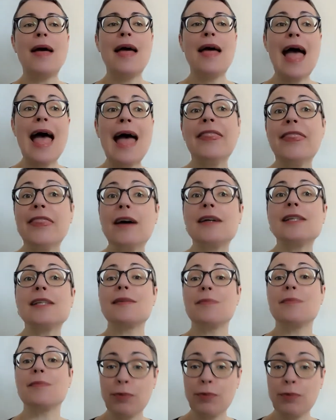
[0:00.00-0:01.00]
and
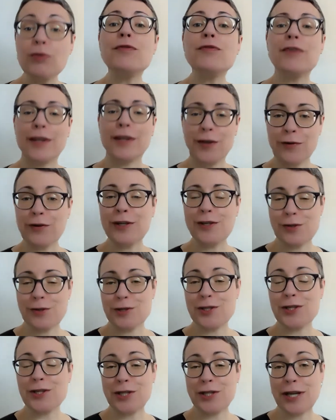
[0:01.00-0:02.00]
thus proving your
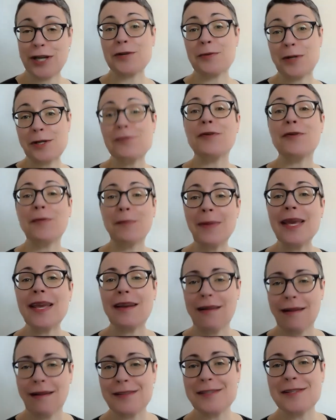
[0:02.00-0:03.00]
research agenda, which for
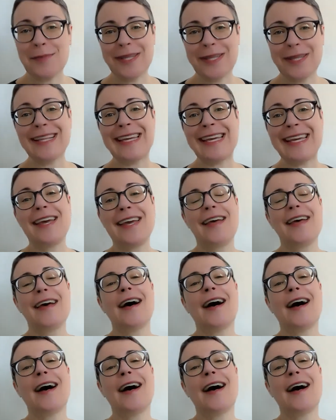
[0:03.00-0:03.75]
me, ultimately,